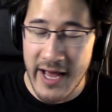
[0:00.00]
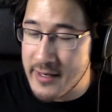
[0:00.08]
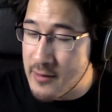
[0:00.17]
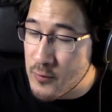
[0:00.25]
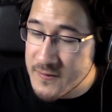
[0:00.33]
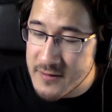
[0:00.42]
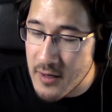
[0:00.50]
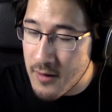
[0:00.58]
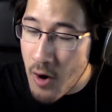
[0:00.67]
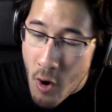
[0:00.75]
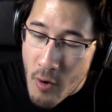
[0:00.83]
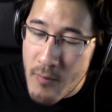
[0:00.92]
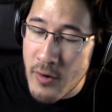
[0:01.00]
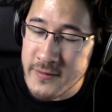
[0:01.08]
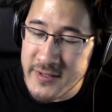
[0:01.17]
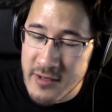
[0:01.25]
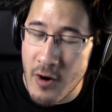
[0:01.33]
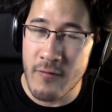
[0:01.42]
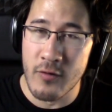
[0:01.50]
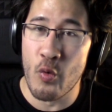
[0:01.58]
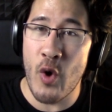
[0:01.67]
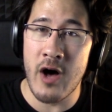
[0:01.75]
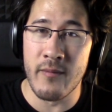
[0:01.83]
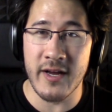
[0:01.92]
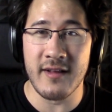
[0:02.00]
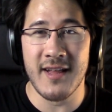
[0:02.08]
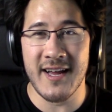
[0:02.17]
and it was almost overwhelming.